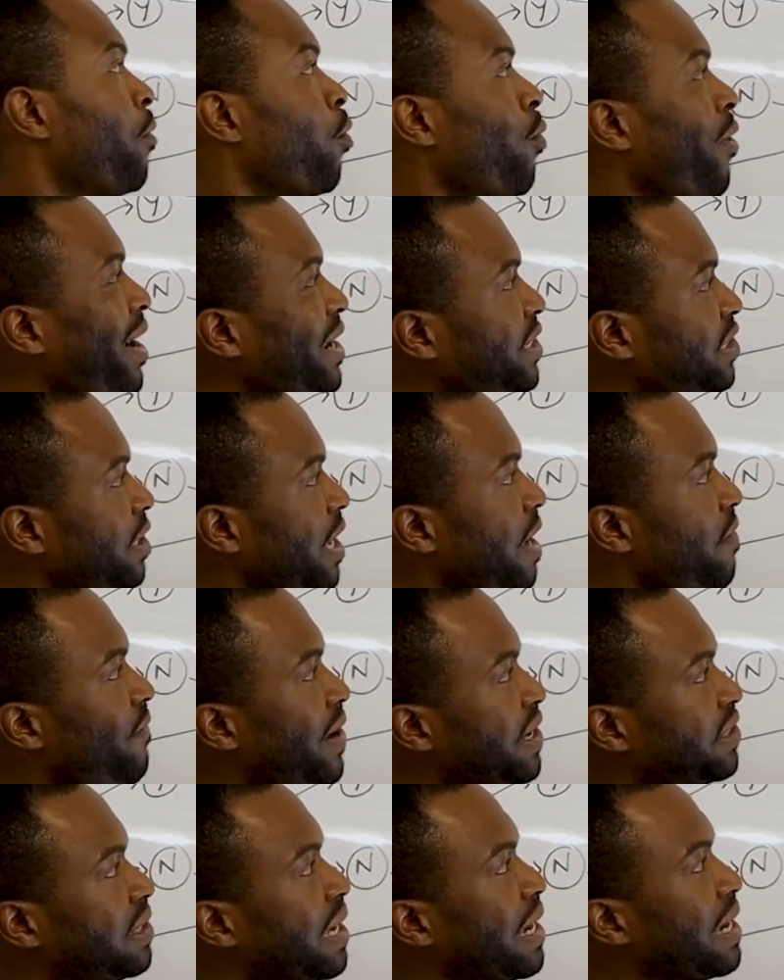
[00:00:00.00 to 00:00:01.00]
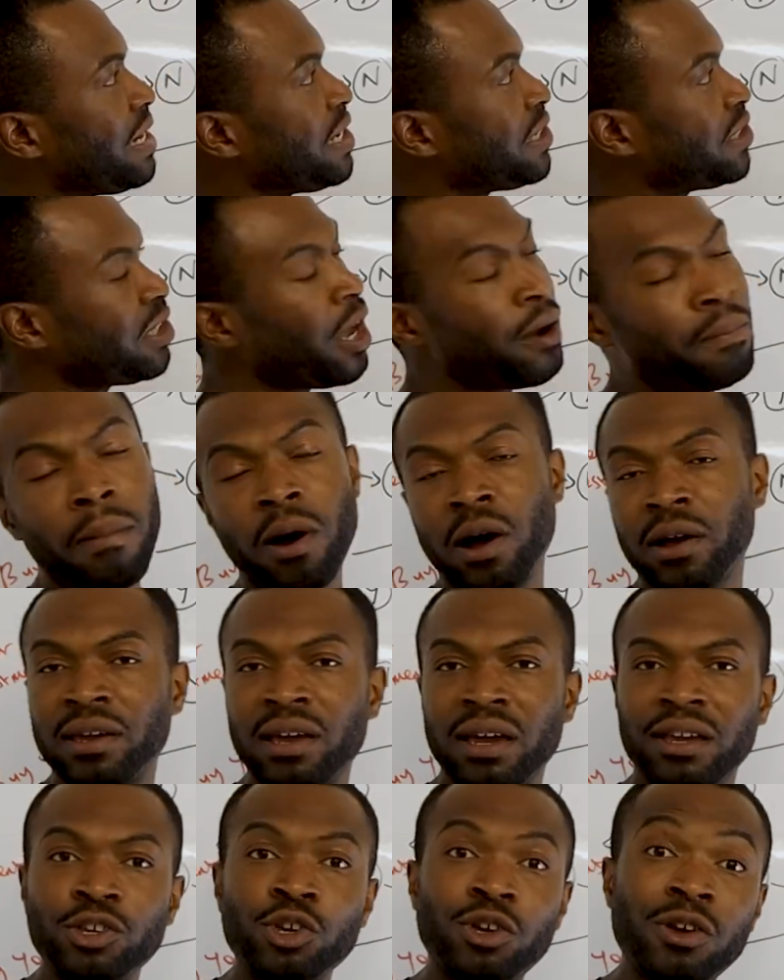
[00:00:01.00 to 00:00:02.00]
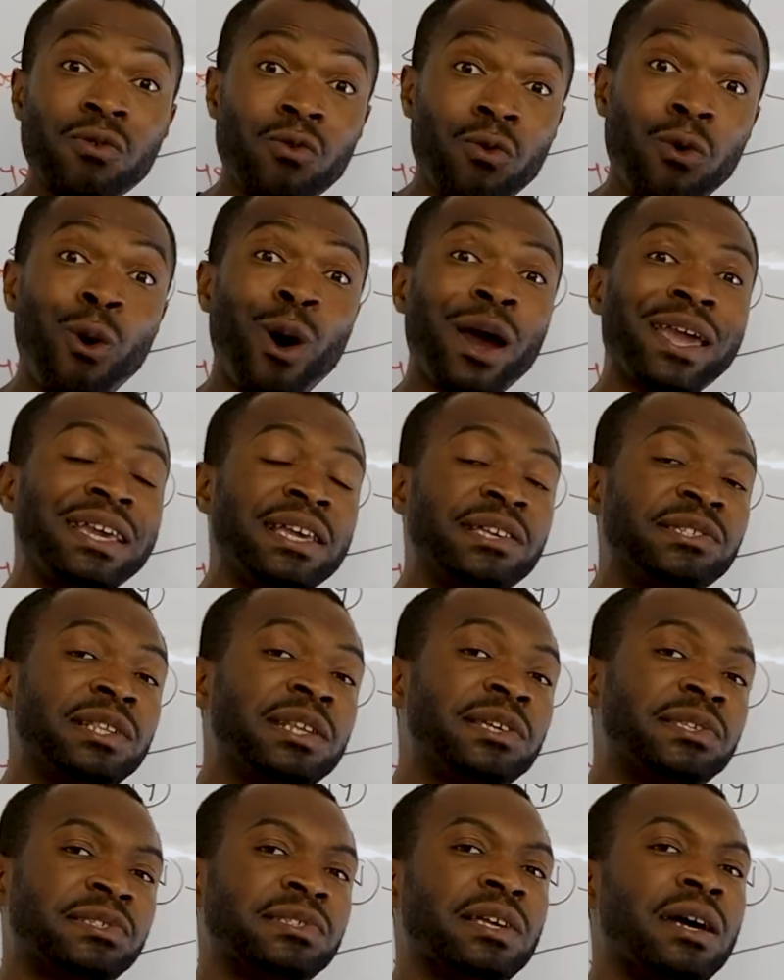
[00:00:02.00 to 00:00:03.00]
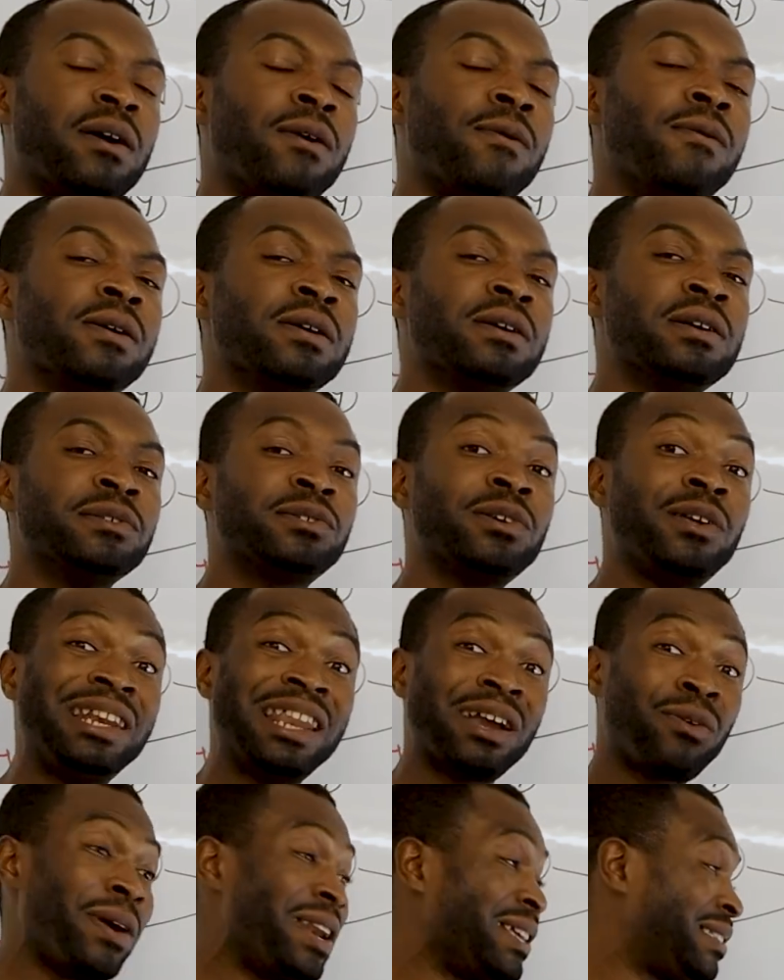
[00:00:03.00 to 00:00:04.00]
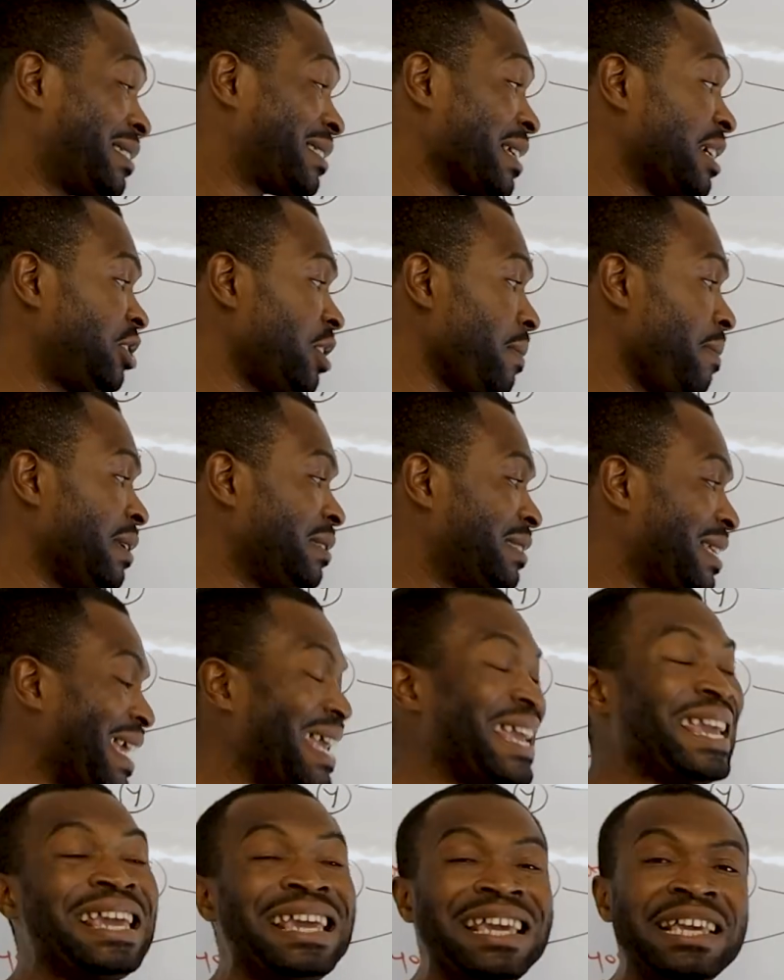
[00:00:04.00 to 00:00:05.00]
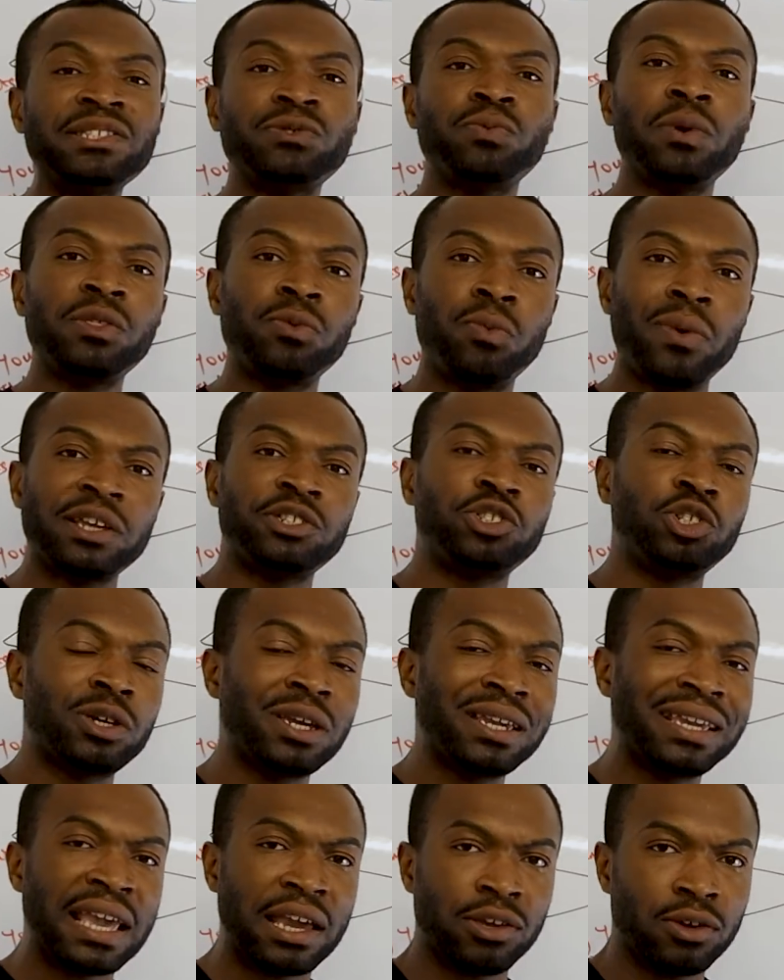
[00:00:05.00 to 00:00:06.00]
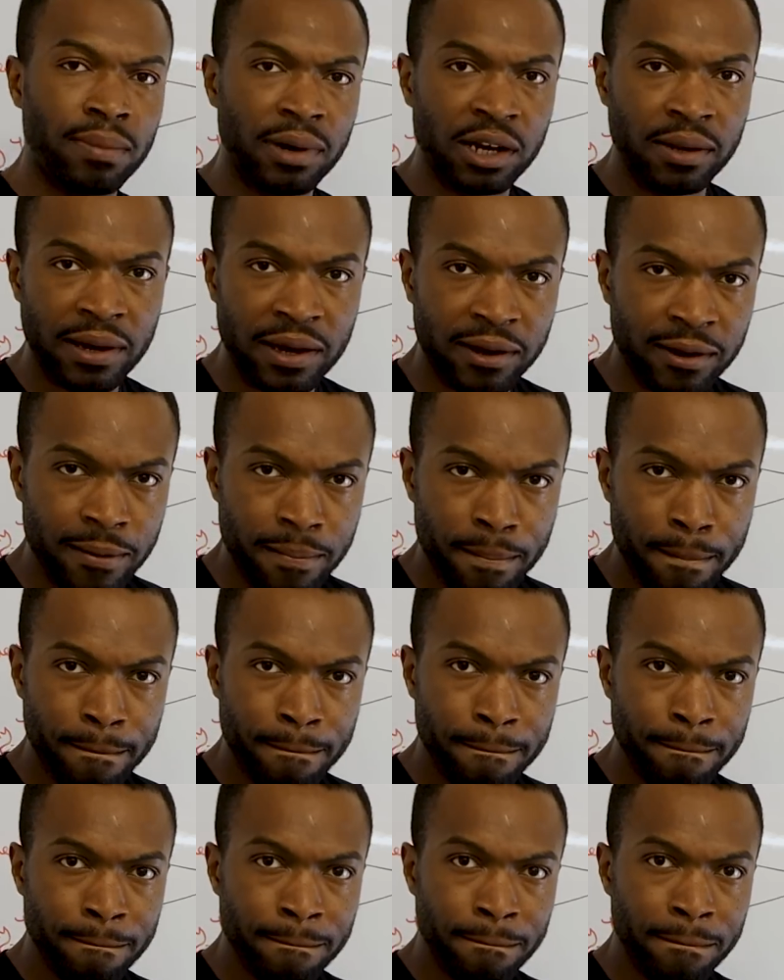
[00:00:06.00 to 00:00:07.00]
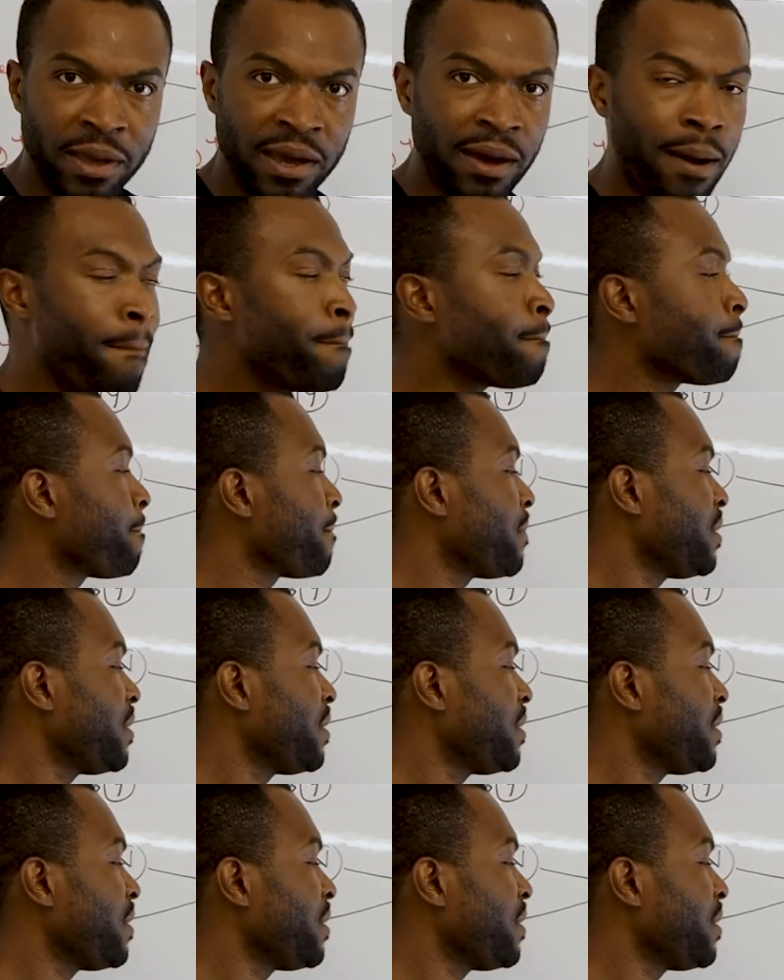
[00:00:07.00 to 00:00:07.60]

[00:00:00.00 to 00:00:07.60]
whereas investing in the stock market, you can quite easily sell. So liquidity essentially means the ease with which you can get your money back. Yeah.